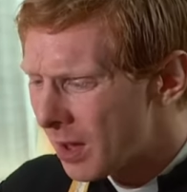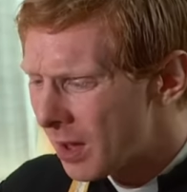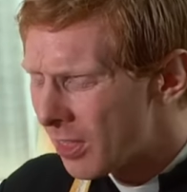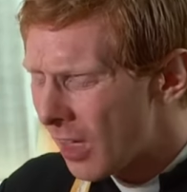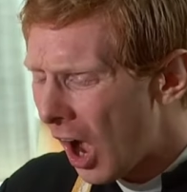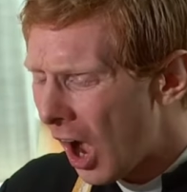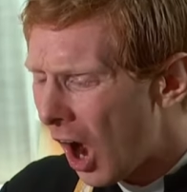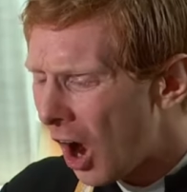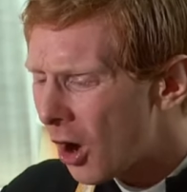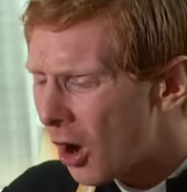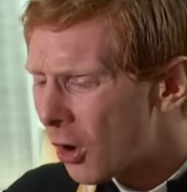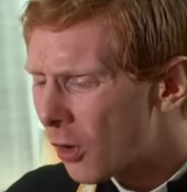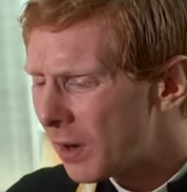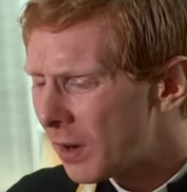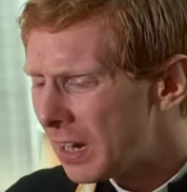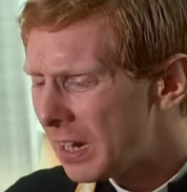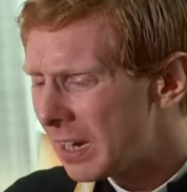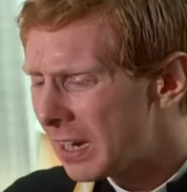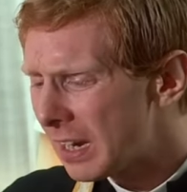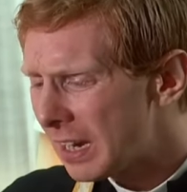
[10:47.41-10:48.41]
The
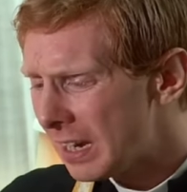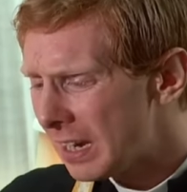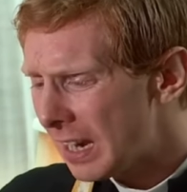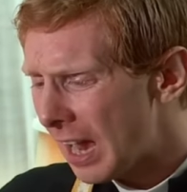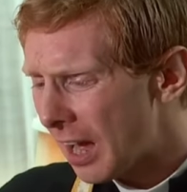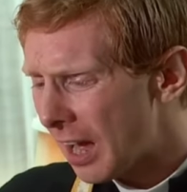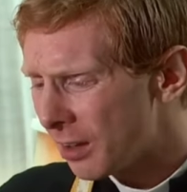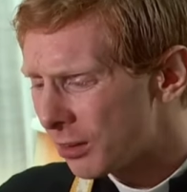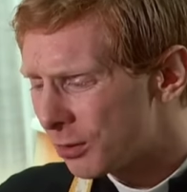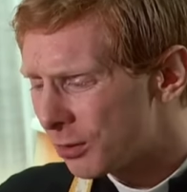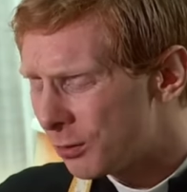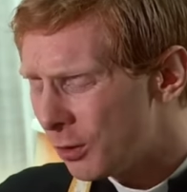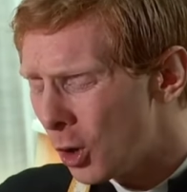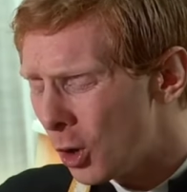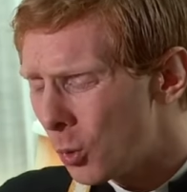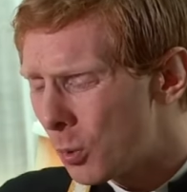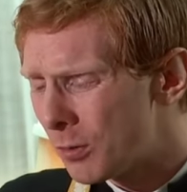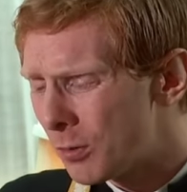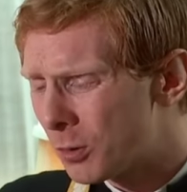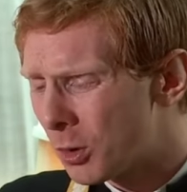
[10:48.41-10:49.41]
hungry he has
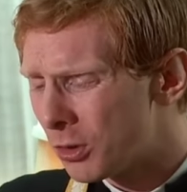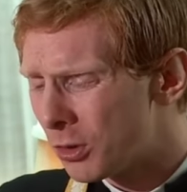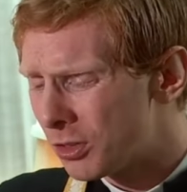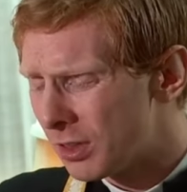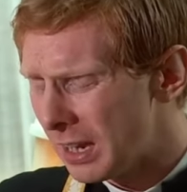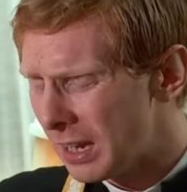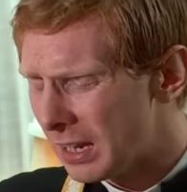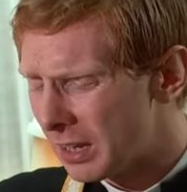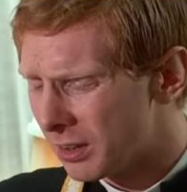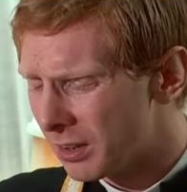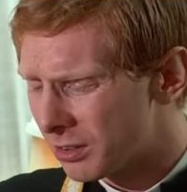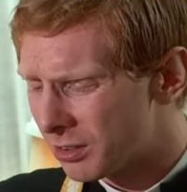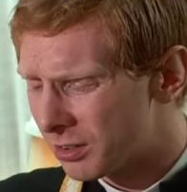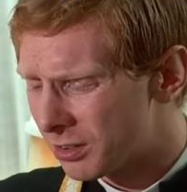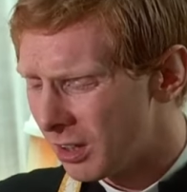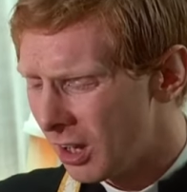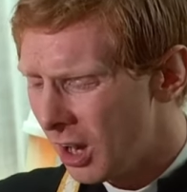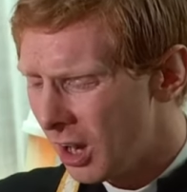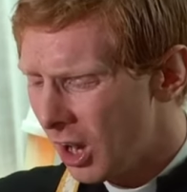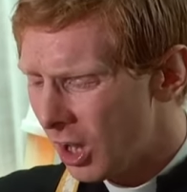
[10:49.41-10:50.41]
filled with good things,
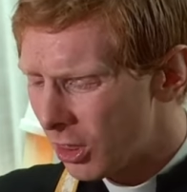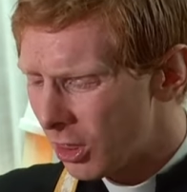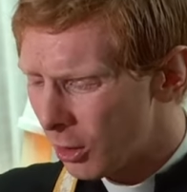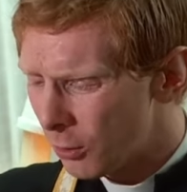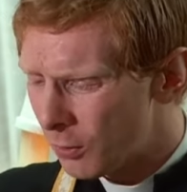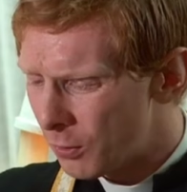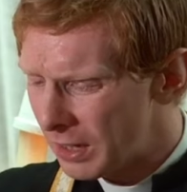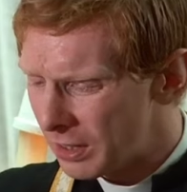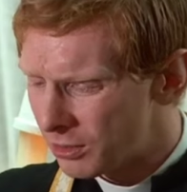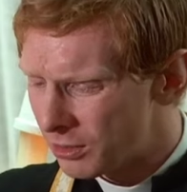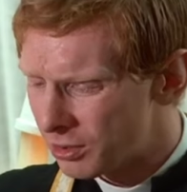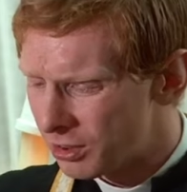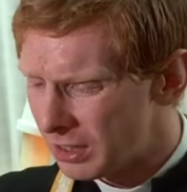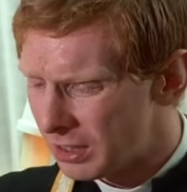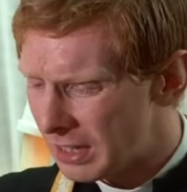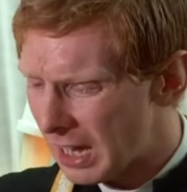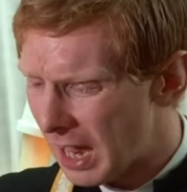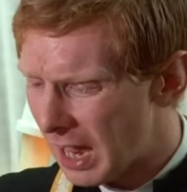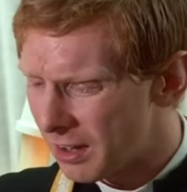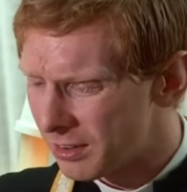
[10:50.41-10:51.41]
the rich
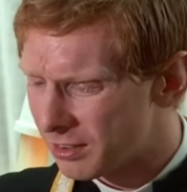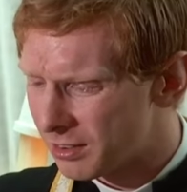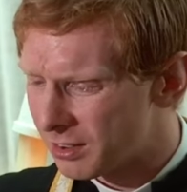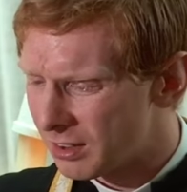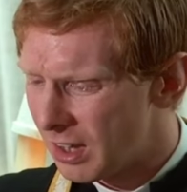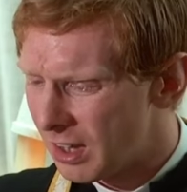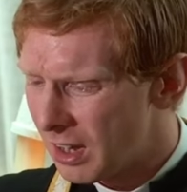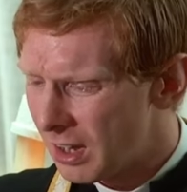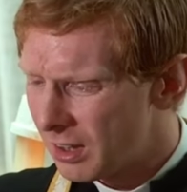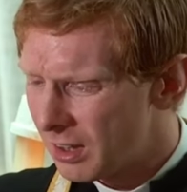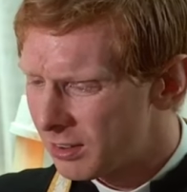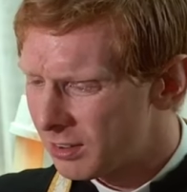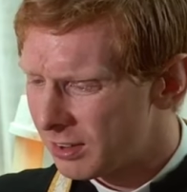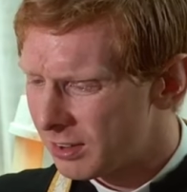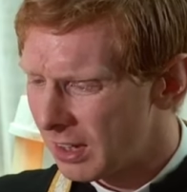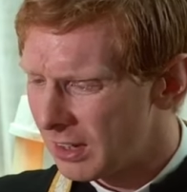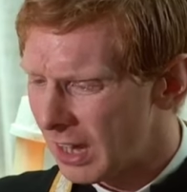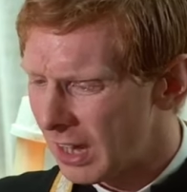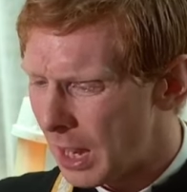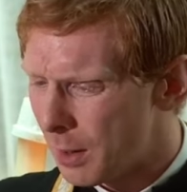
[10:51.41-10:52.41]
he has
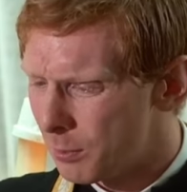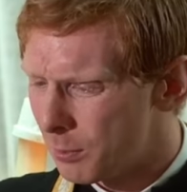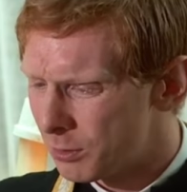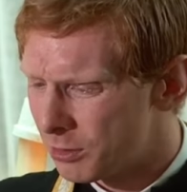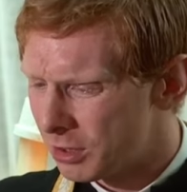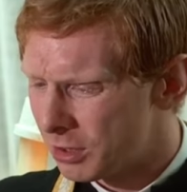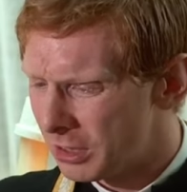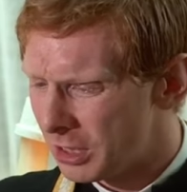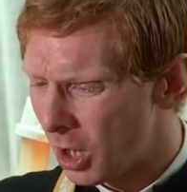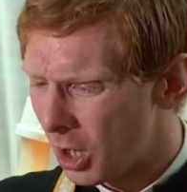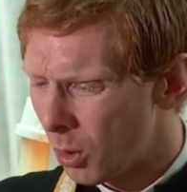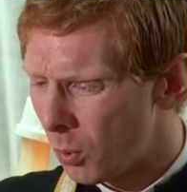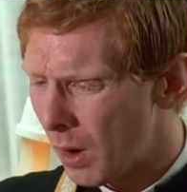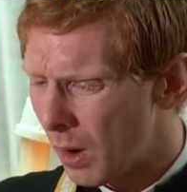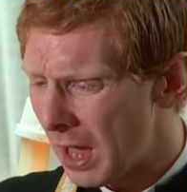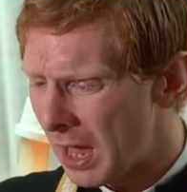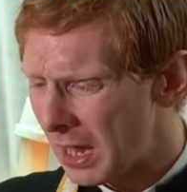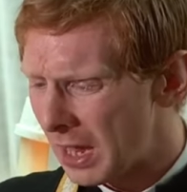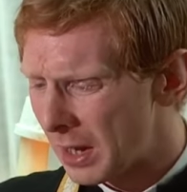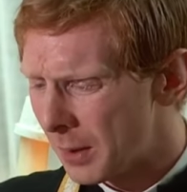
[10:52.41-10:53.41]
sent empty
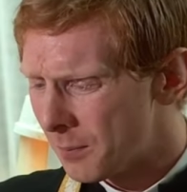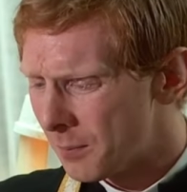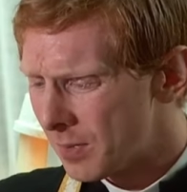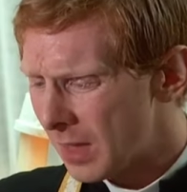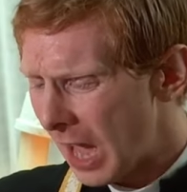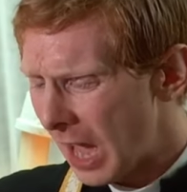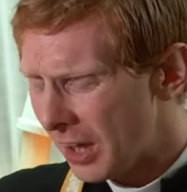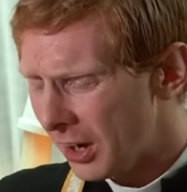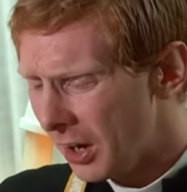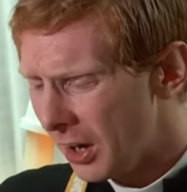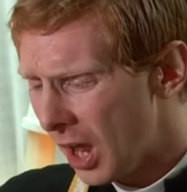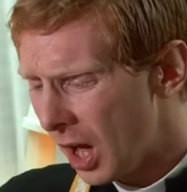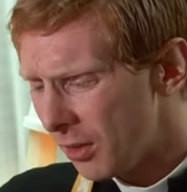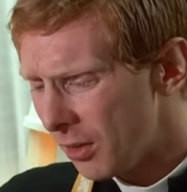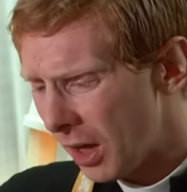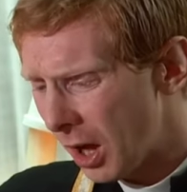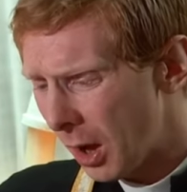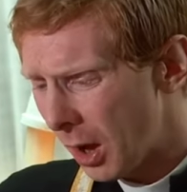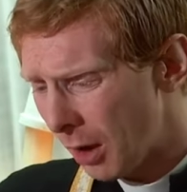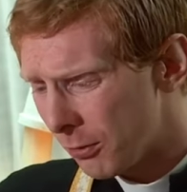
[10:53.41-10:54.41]
away. And
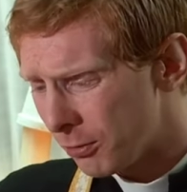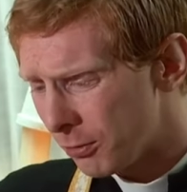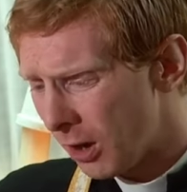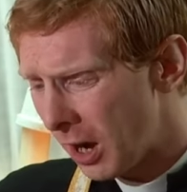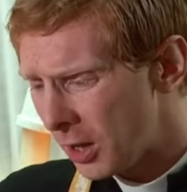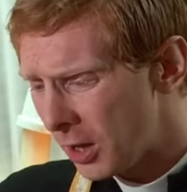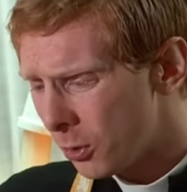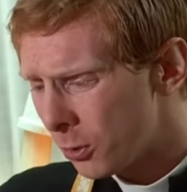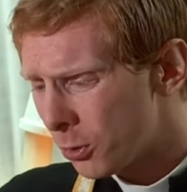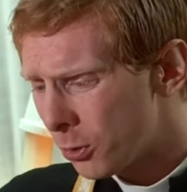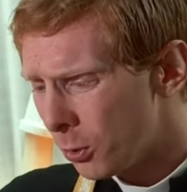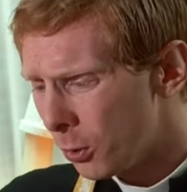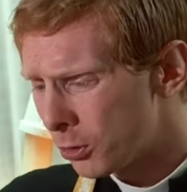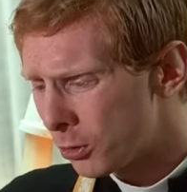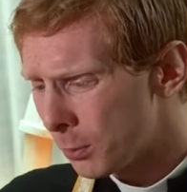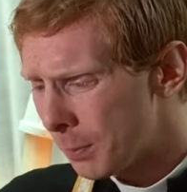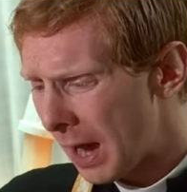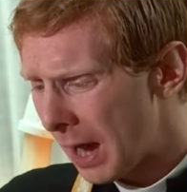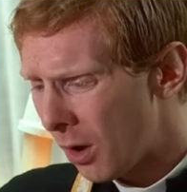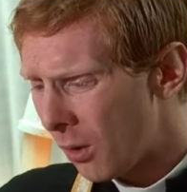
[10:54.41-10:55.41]
another, a final thought
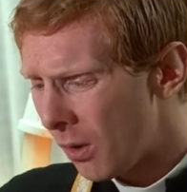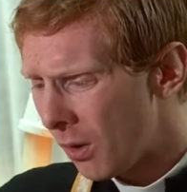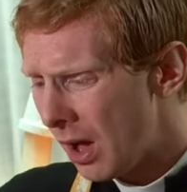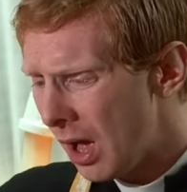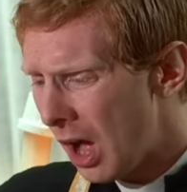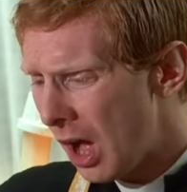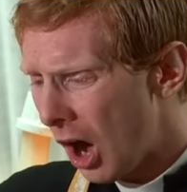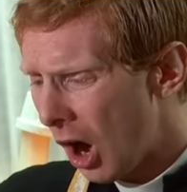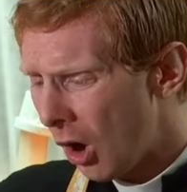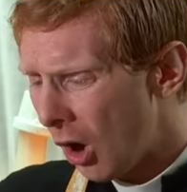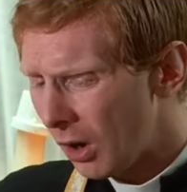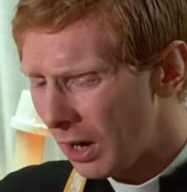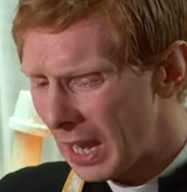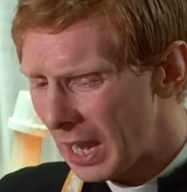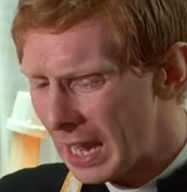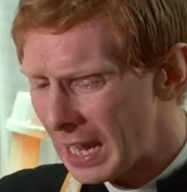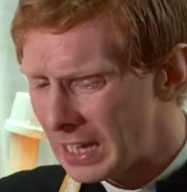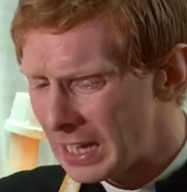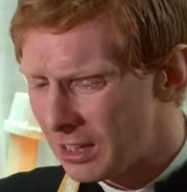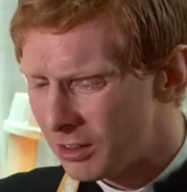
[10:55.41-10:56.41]
about Our
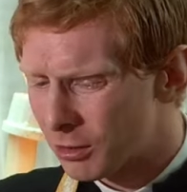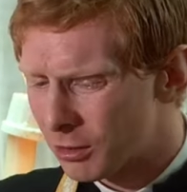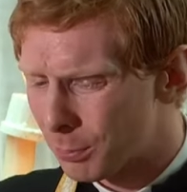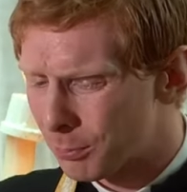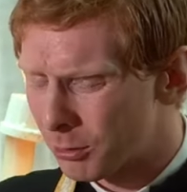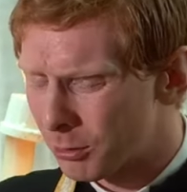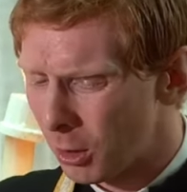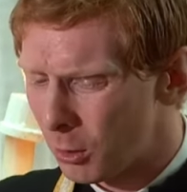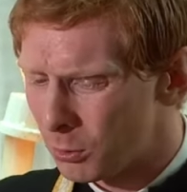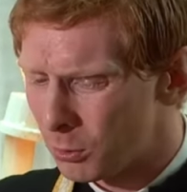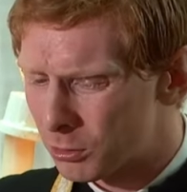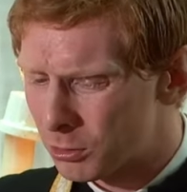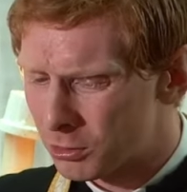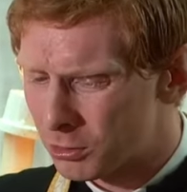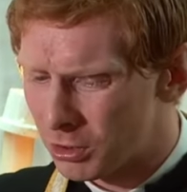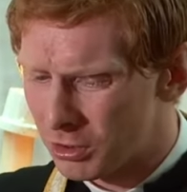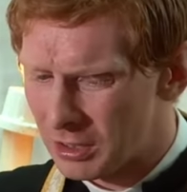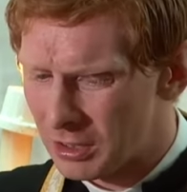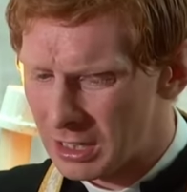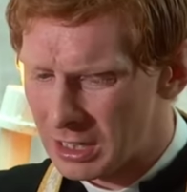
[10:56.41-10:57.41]
Lady's approach
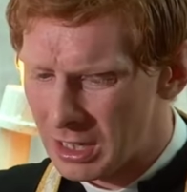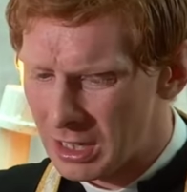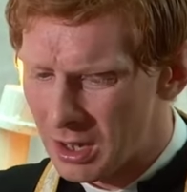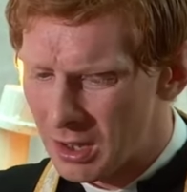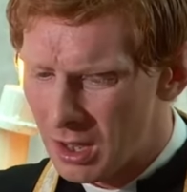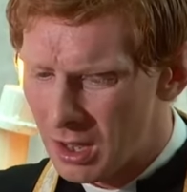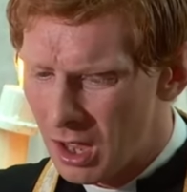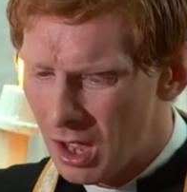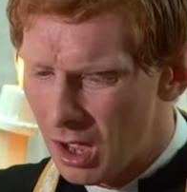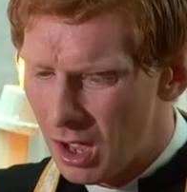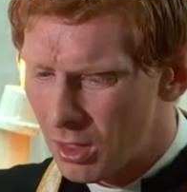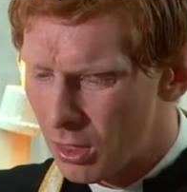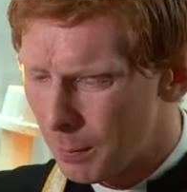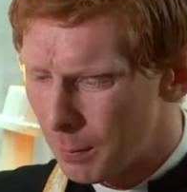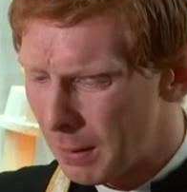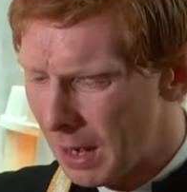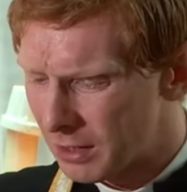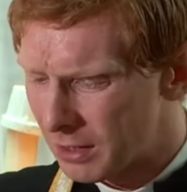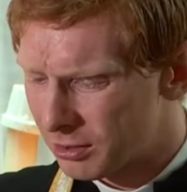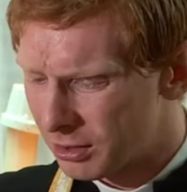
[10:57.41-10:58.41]
to the, the
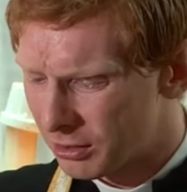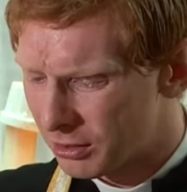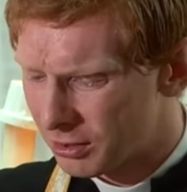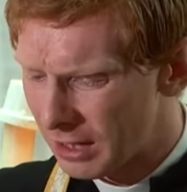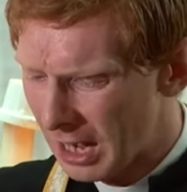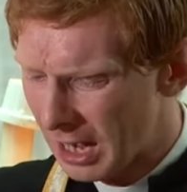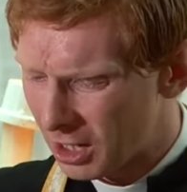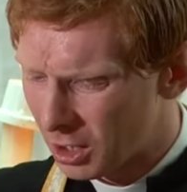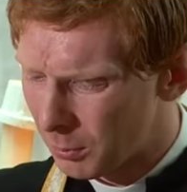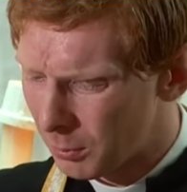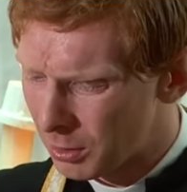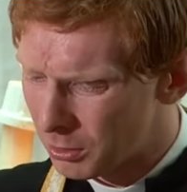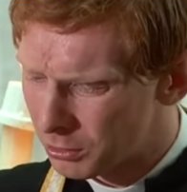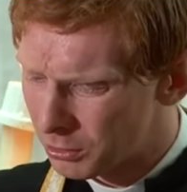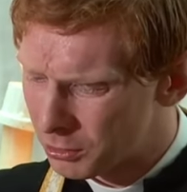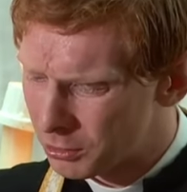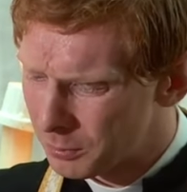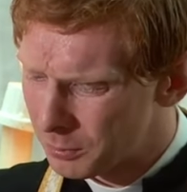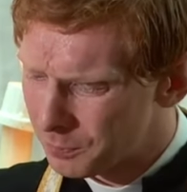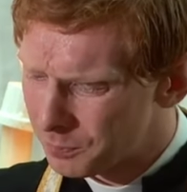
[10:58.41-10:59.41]
Blessed
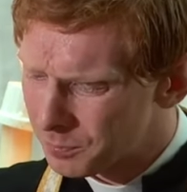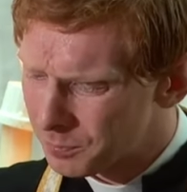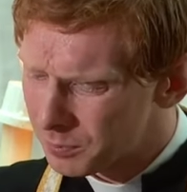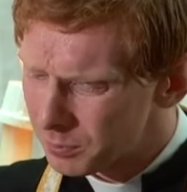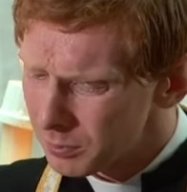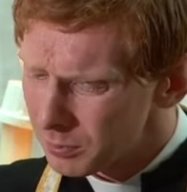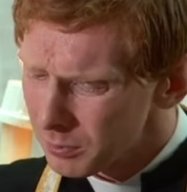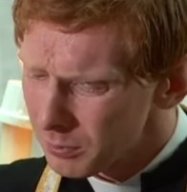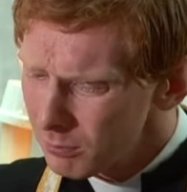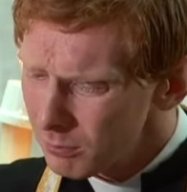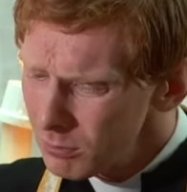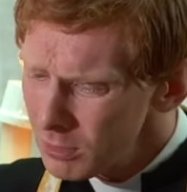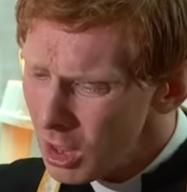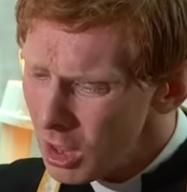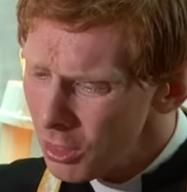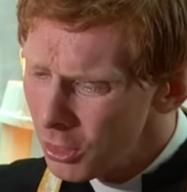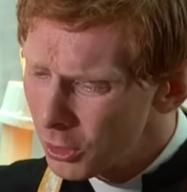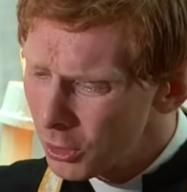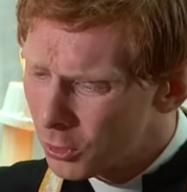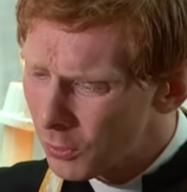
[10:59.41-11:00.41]
Sacrament.
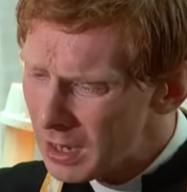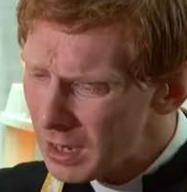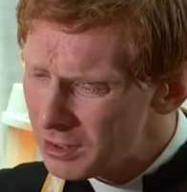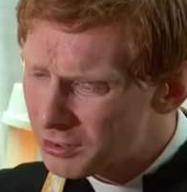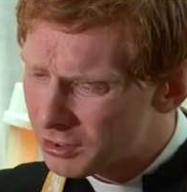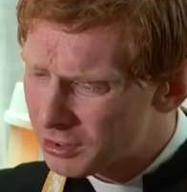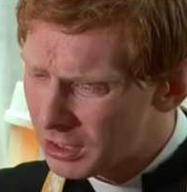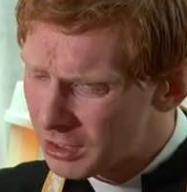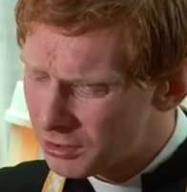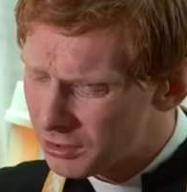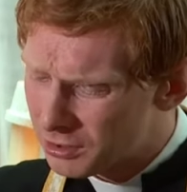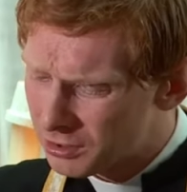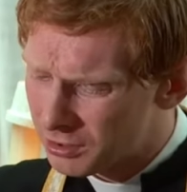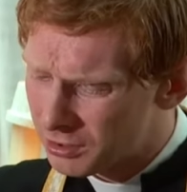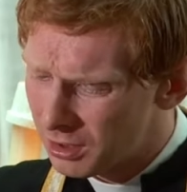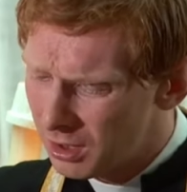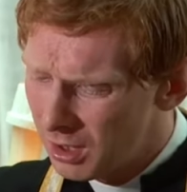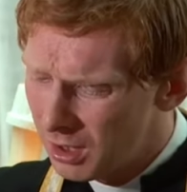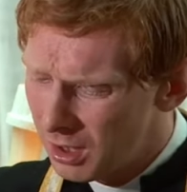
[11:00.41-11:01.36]
The graces